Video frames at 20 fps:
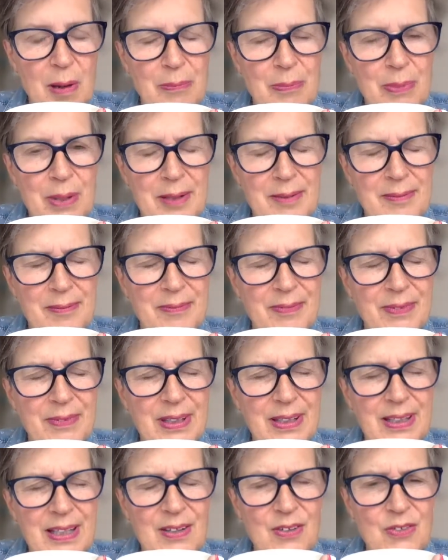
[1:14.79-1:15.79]
But
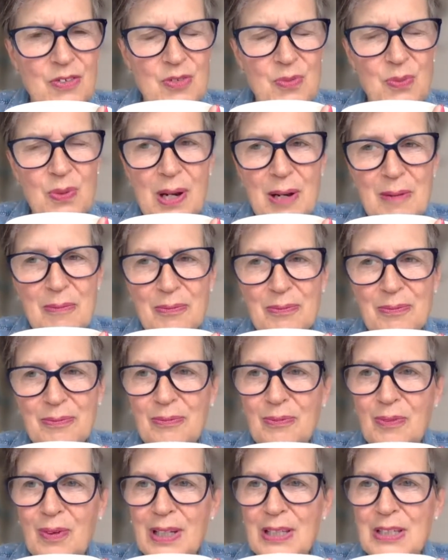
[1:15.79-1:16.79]
here's what I
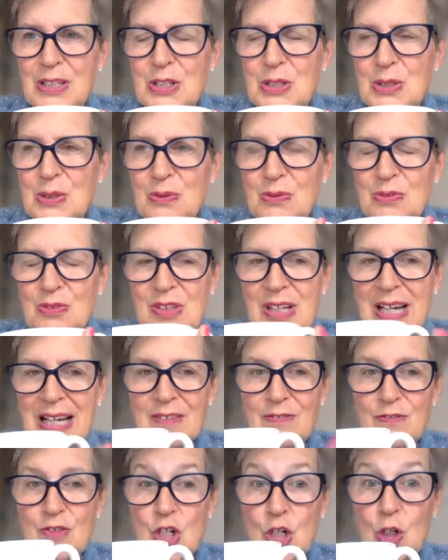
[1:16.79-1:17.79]
want to kind of
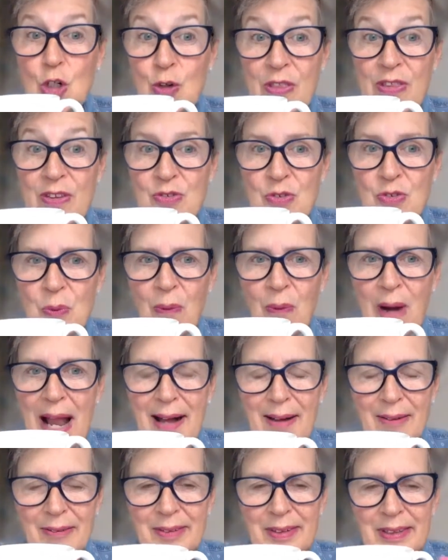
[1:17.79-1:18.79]
turn this
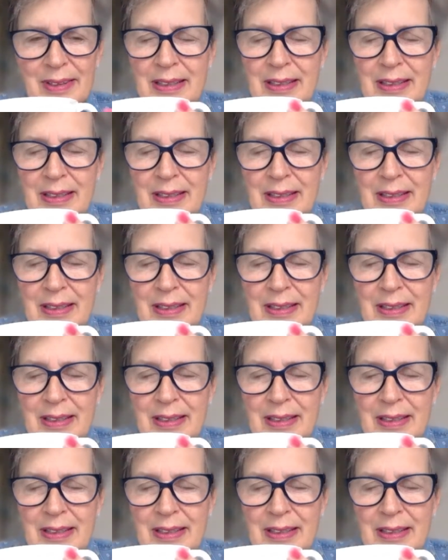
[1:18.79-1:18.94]
around